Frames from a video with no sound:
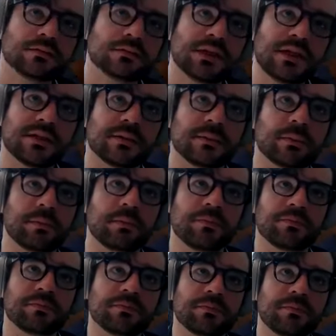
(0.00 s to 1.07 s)
think the
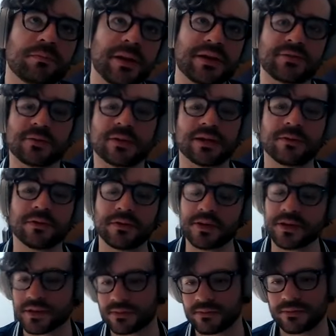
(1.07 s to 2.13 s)
biggest one I'm
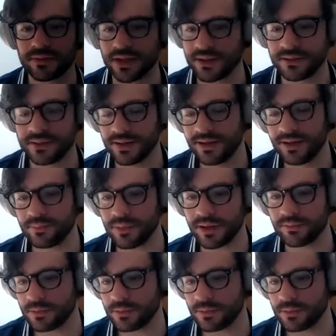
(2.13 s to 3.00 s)
always bummed